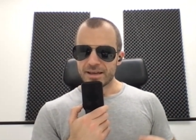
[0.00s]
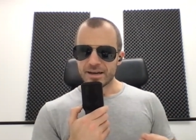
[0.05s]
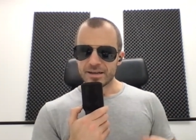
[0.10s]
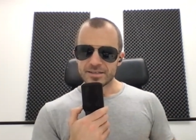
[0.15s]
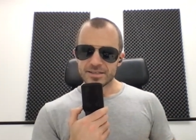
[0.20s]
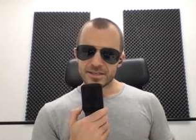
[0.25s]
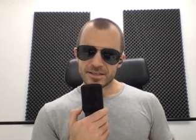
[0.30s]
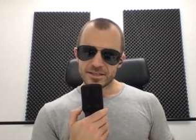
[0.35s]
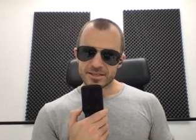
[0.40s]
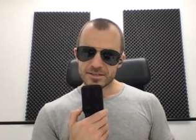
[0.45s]
AI
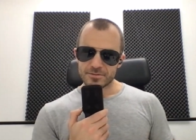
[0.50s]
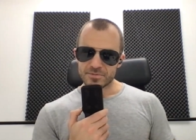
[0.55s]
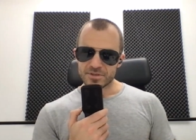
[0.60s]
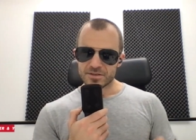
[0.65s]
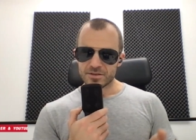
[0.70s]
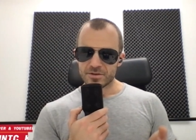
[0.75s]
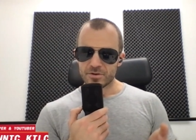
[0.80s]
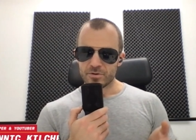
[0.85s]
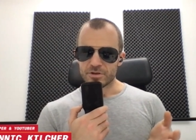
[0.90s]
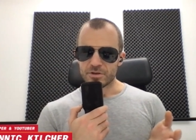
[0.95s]

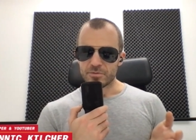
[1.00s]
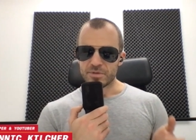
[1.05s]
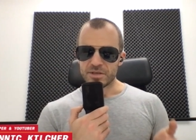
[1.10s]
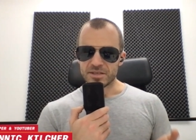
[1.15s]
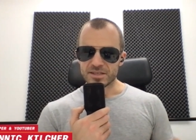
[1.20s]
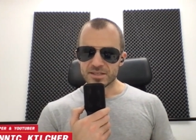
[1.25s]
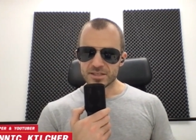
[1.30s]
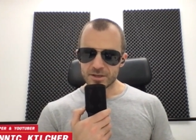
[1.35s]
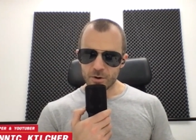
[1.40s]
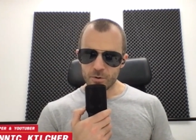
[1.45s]
system's going to be
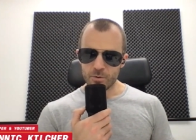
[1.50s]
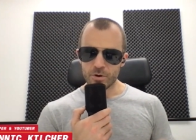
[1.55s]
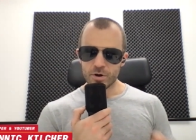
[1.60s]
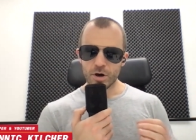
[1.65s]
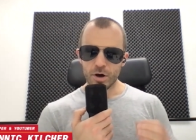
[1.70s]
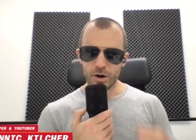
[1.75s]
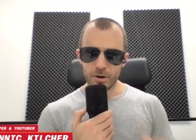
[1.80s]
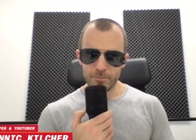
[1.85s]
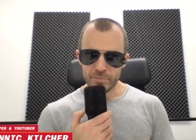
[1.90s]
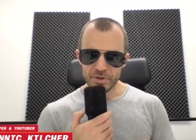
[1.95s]
so
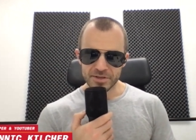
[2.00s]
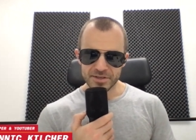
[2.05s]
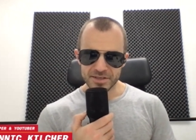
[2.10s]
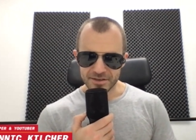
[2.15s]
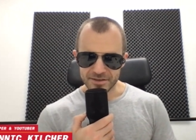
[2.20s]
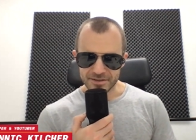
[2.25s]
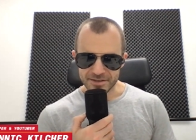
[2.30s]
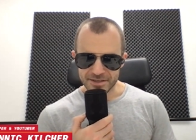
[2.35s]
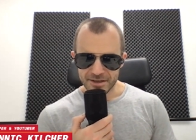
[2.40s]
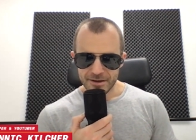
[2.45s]

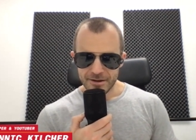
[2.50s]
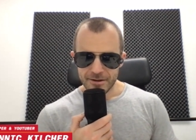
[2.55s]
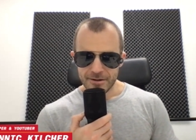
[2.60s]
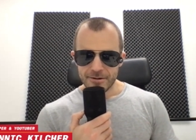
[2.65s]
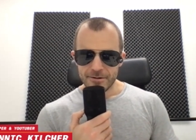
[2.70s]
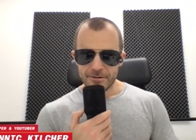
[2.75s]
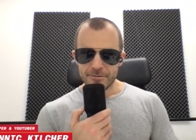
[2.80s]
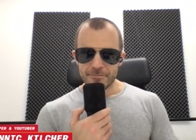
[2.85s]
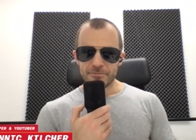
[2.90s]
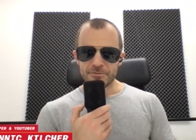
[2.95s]
competent
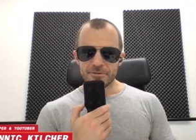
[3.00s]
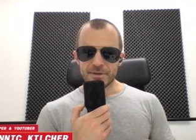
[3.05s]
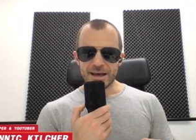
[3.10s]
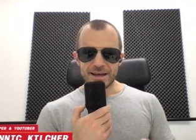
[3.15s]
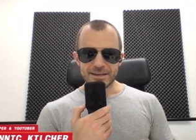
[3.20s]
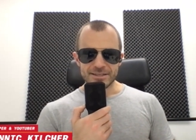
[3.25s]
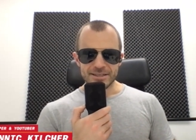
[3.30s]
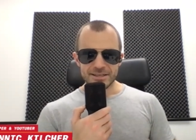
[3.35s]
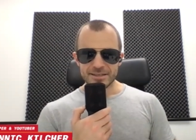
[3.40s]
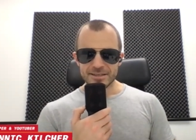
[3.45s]

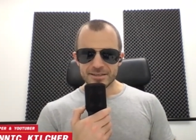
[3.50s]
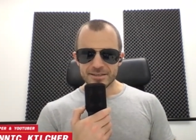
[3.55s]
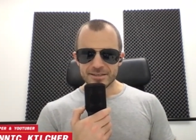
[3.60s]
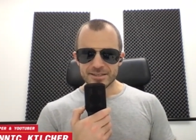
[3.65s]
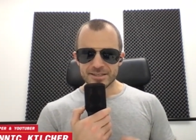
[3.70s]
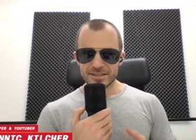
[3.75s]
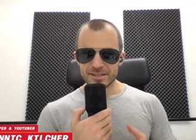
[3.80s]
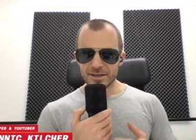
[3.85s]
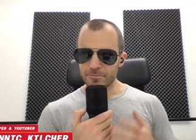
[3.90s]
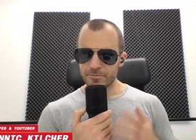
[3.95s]
that
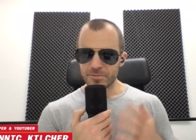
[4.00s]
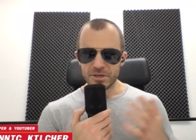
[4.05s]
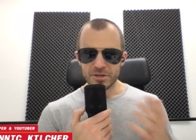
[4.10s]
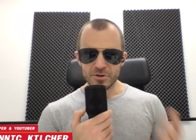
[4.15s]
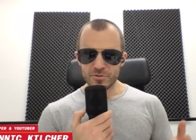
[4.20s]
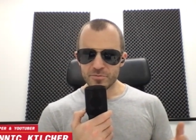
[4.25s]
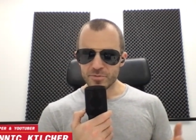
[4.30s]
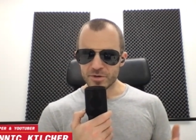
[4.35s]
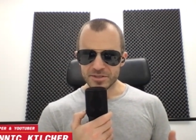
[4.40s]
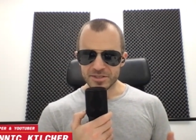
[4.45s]
some
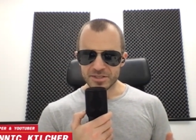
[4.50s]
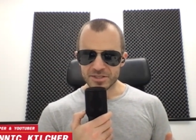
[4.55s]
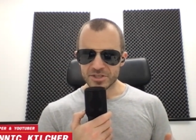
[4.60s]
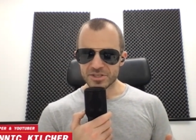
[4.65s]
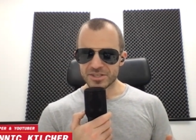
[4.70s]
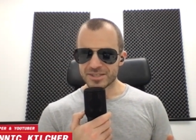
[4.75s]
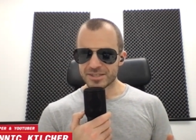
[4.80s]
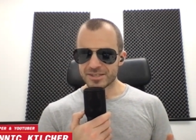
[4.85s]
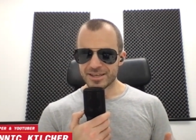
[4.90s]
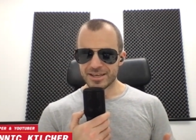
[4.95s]
humans
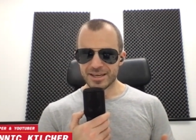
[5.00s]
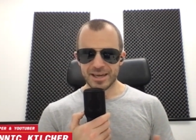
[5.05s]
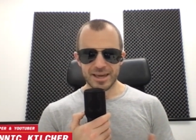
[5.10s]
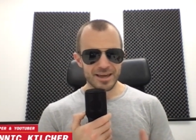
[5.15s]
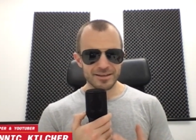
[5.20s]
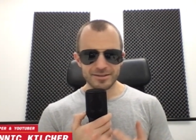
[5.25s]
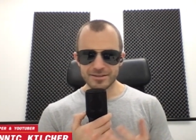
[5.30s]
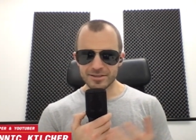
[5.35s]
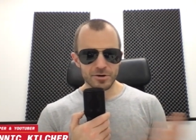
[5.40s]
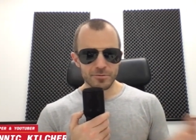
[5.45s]
just
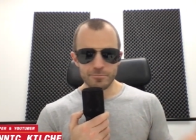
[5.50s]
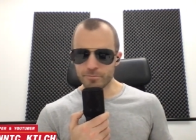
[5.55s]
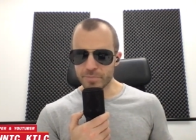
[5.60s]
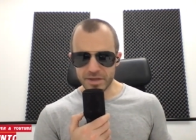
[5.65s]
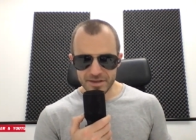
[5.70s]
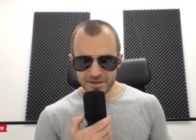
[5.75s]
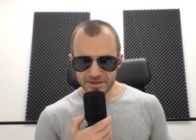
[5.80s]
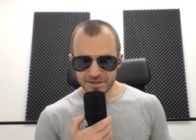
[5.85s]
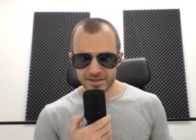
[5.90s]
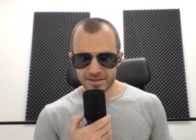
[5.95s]
can't
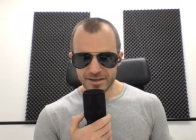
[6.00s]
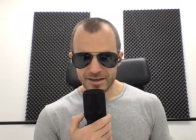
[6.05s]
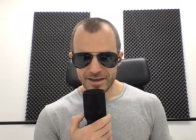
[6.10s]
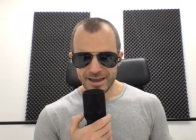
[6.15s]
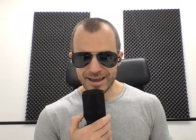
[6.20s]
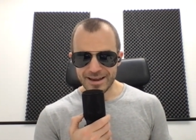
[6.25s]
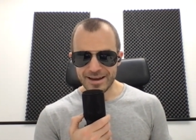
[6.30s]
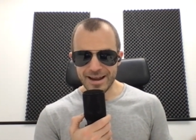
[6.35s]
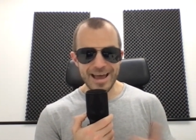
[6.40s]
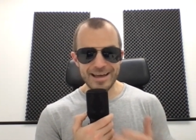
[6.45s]
compete
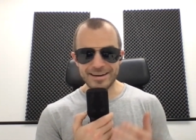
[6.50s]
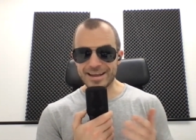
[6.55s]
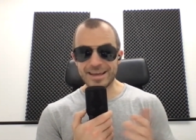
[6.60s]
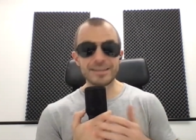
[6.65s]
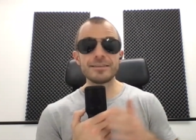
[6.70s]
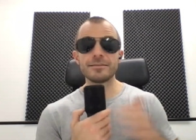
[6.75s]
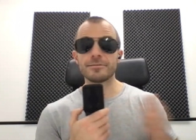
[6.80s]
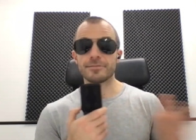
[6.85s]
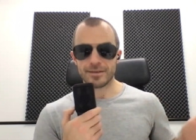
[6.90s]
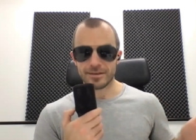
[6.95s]
at
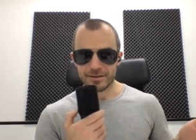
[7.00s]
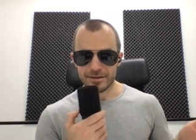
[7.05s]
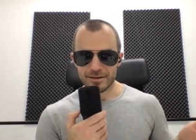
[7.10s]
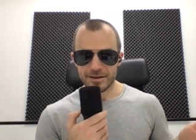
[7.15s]
anything